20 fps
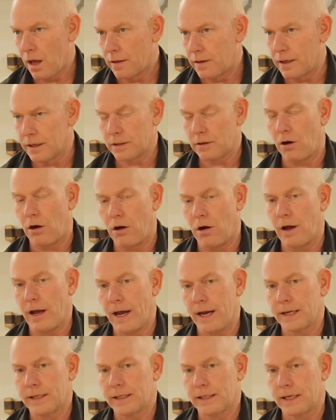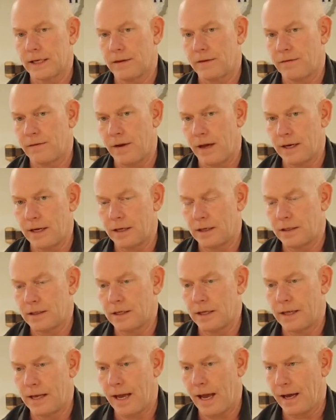This all has to get vented
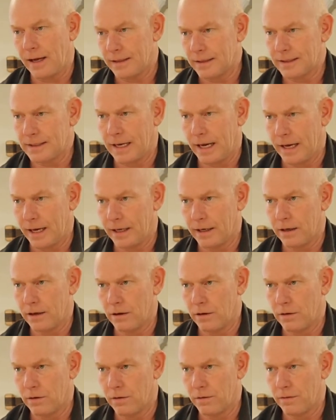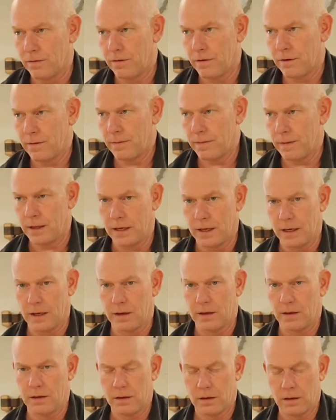to the outside of
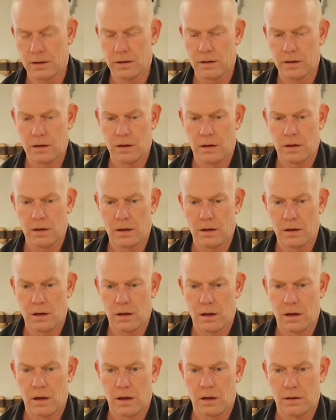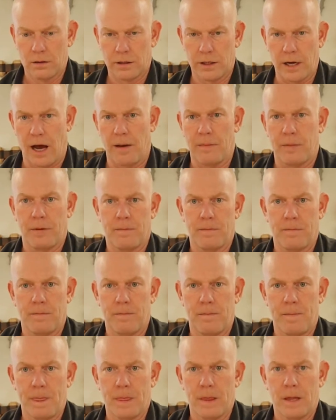the shop.
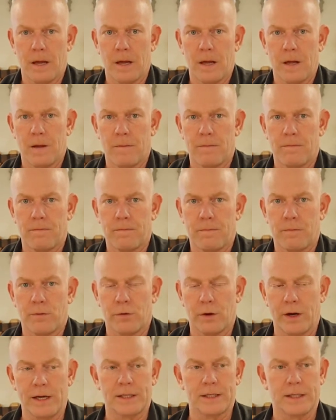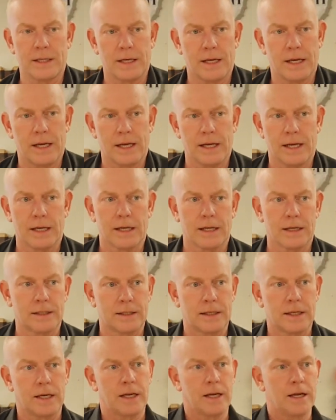The reason
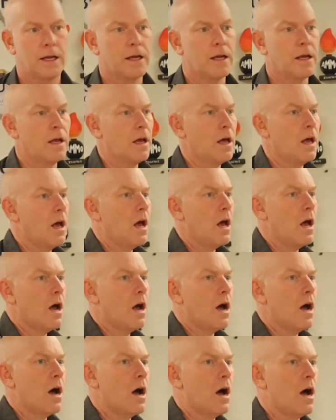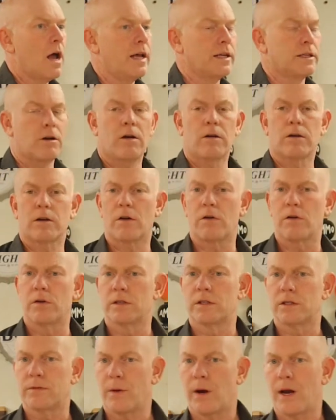is it's hard to go
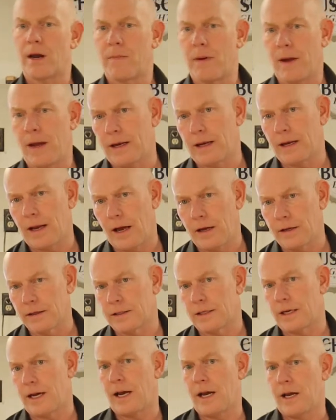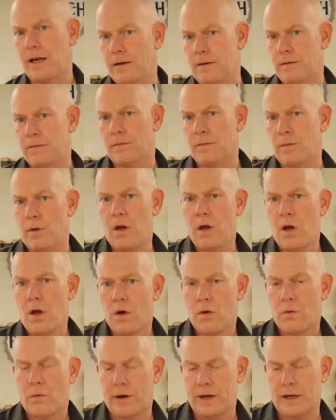and spray paint outside
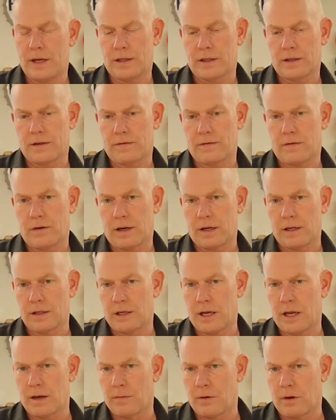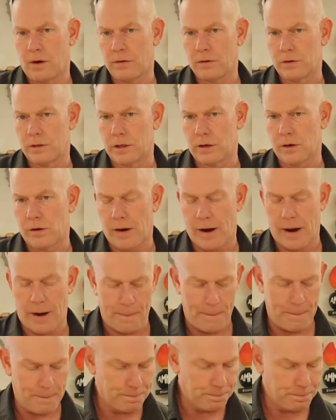when it's freaking 10 below zero out.